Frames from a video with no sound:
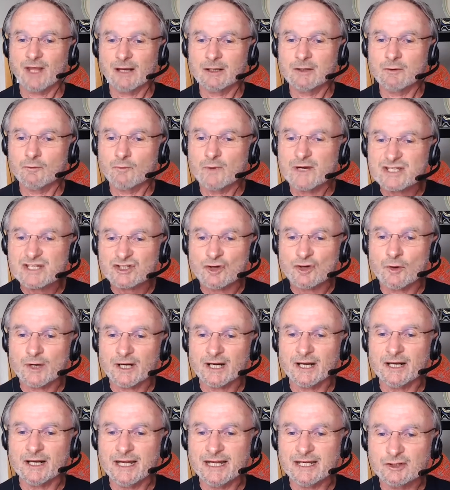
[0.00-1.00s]
we're still
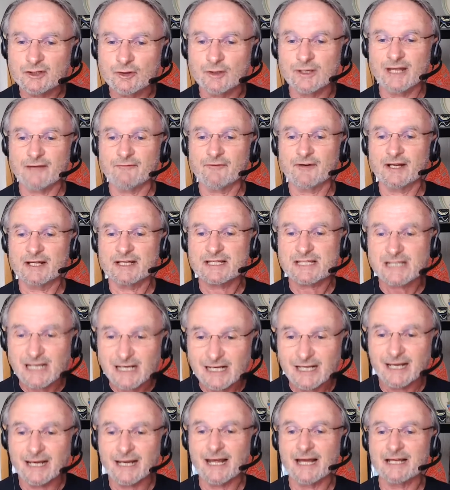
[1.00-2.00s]
going to need good evidence,
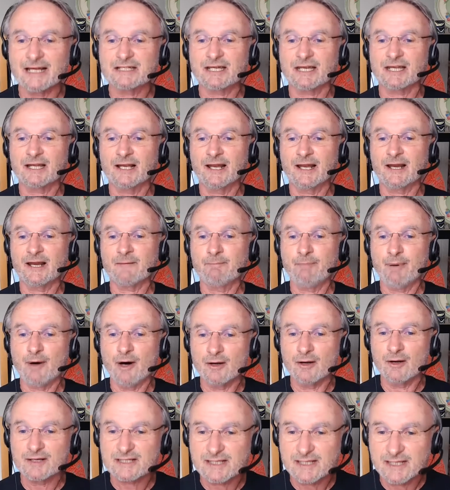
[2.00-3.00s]
clearly articulated
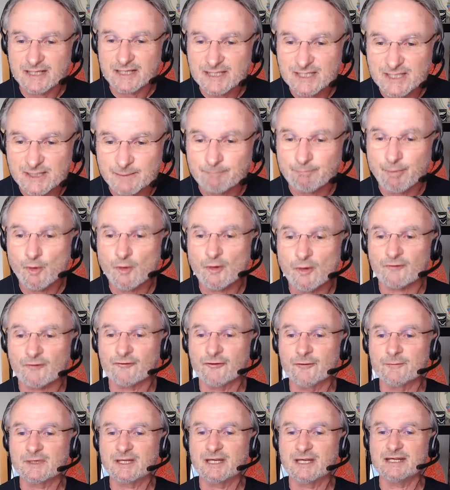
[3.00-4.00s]
policies, support
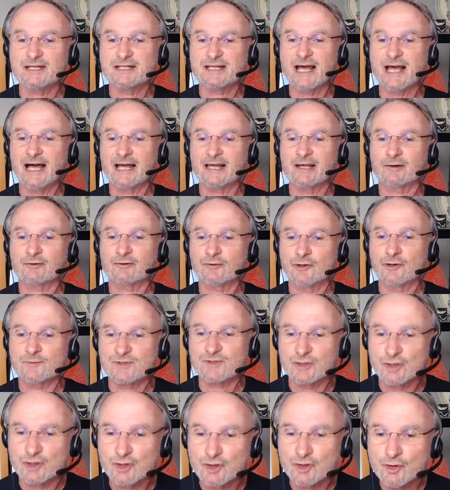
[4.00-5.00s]
from key target
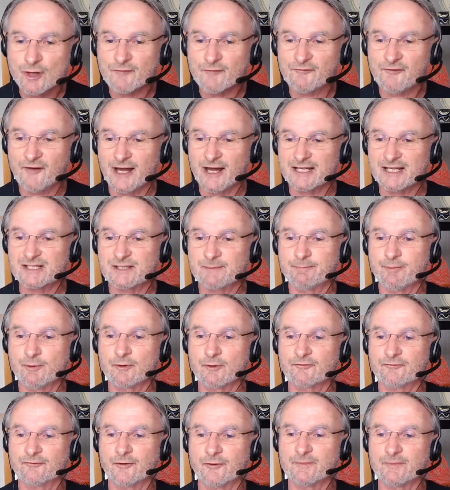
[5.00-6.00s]
groups, unified
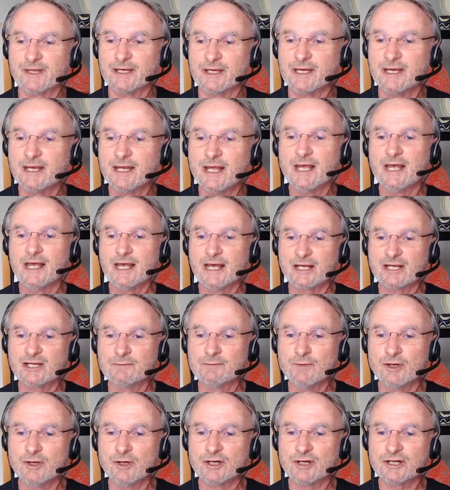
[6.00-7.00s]
support from the
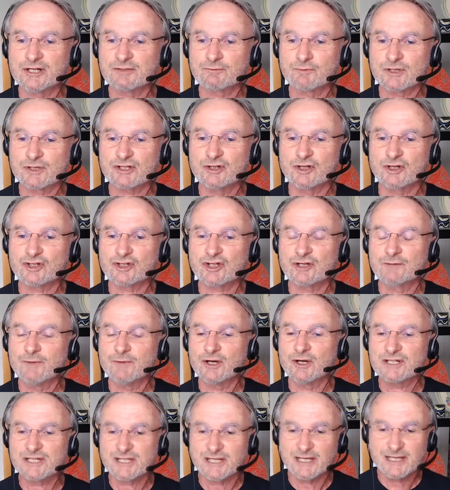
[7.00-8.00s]
community research
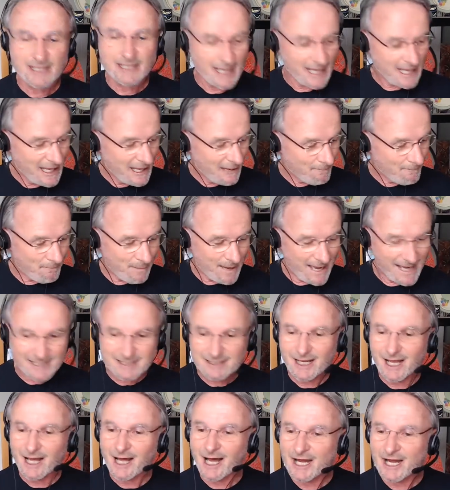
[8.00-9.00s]
community. But
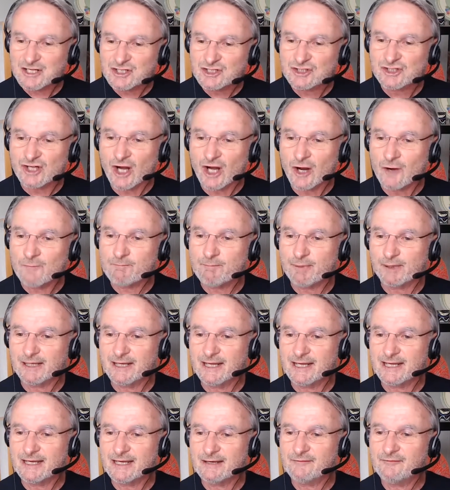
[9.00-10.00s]
I don't
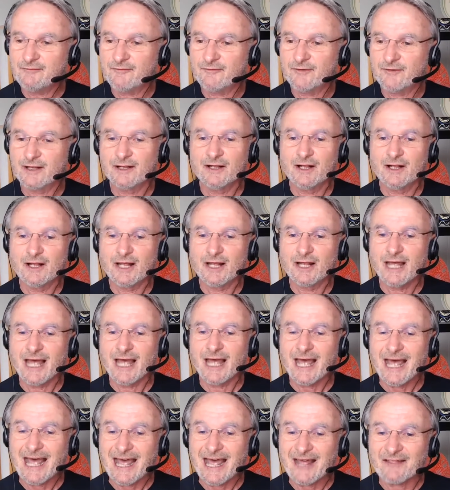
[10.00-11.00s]
believe at
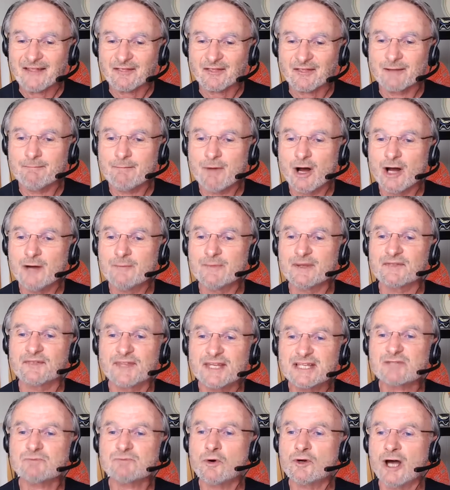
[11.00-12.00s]
the moment this will
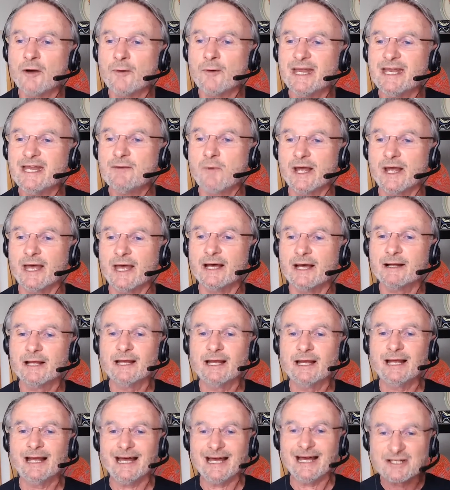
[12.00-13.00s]
go anywhere
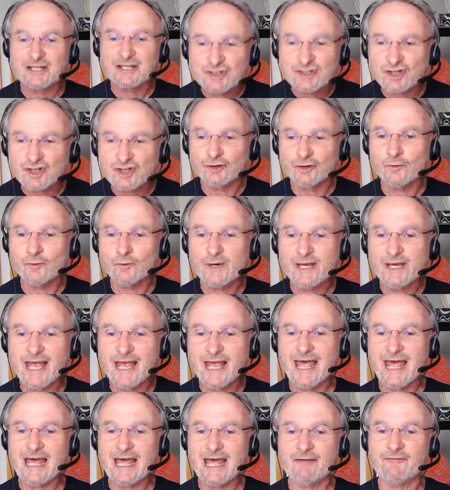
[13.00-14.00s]
until we
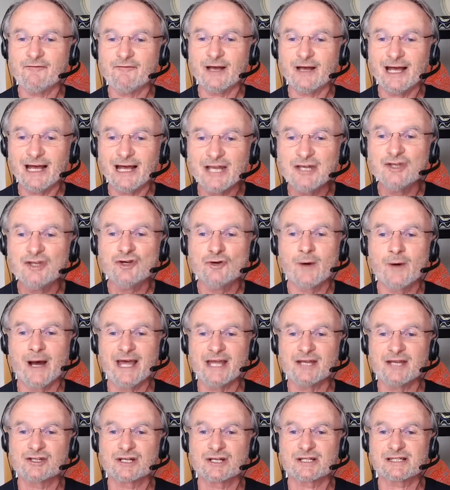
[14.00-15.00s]
have a new
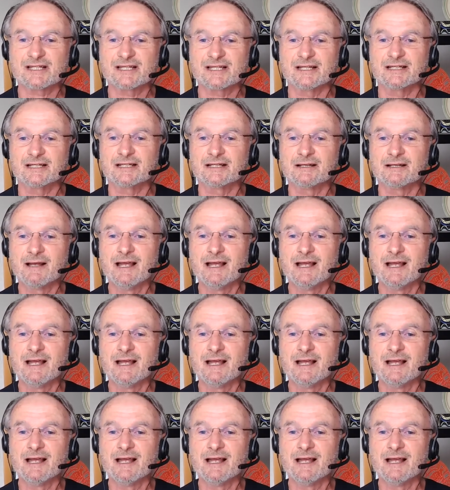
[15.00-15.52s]
agency